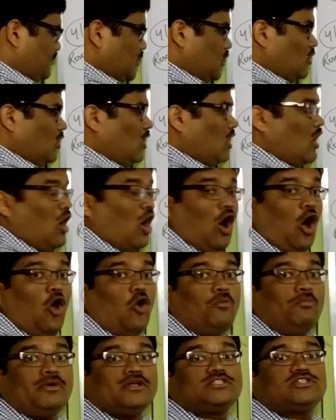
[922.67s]
You know
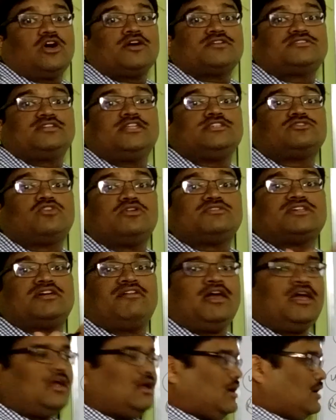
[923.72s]
how much oxygen goes
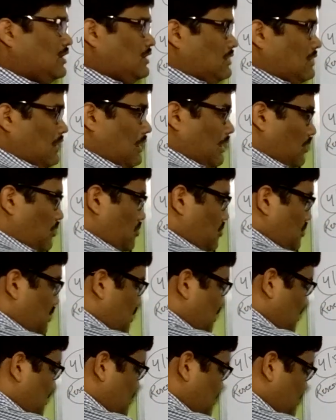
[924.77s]
away? Around
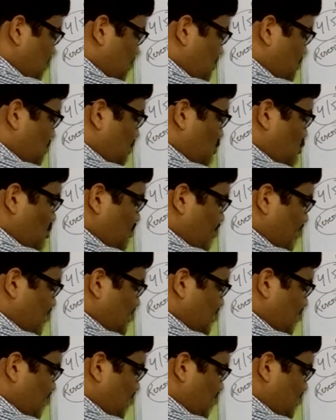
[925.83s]

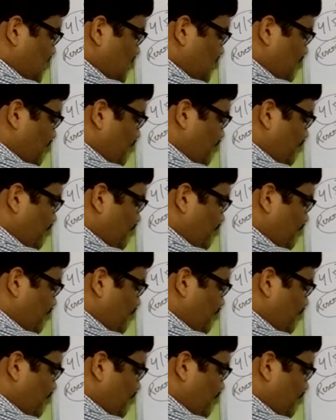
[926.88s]
62%.